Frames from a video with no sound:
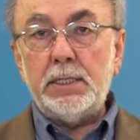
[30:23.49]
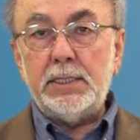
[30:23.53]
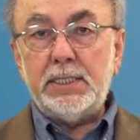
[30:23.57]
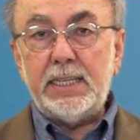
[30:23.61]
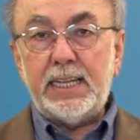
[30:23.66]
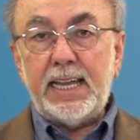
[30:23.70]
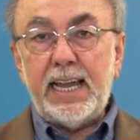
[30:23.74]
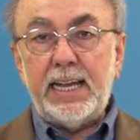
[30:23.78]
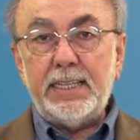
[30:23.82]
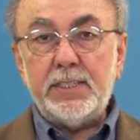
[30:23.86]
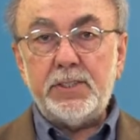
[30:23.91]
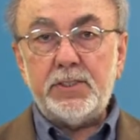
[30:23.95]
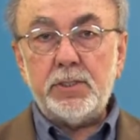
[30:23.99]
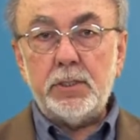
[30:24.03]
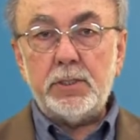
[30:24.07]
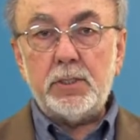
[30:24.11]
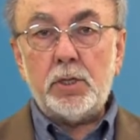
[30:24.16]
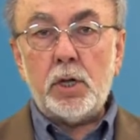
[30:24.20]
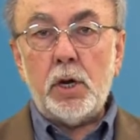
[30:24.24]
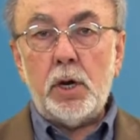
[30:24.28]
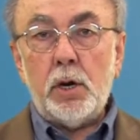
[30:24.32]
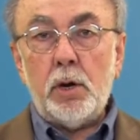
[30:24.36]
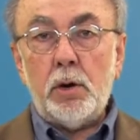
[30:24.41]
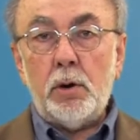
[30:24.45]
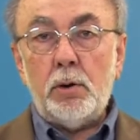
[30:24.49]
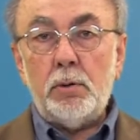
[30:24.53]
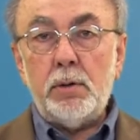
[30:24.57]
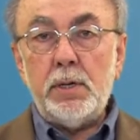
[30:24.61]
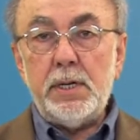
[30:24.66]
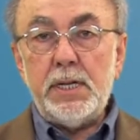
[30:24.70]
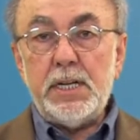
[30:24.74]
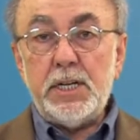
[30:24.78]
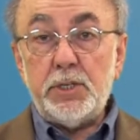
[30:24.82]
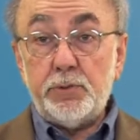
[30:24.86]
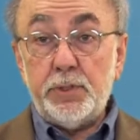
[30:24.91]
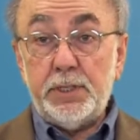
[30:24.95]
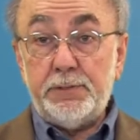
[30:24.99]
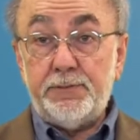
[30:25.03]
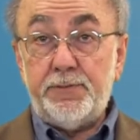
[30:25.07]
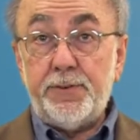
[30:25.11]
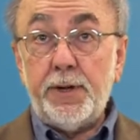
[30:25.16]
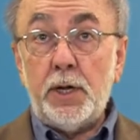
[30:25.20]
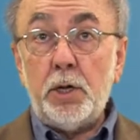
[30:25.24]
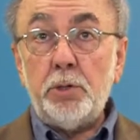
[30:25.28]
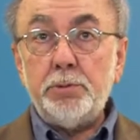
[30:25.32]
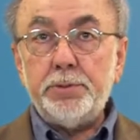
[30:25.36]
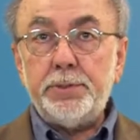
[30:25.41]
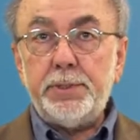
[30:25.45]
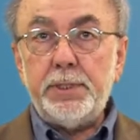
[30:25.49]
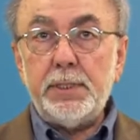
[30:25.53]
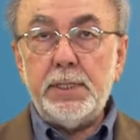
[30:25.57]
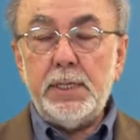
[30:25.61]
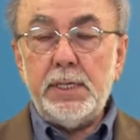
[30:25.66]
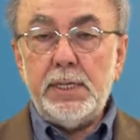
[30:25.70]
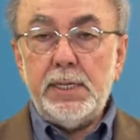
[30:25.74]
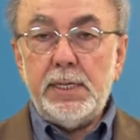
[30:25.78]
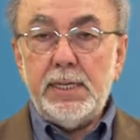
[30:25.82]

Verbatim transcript: and Gunderson call revolt,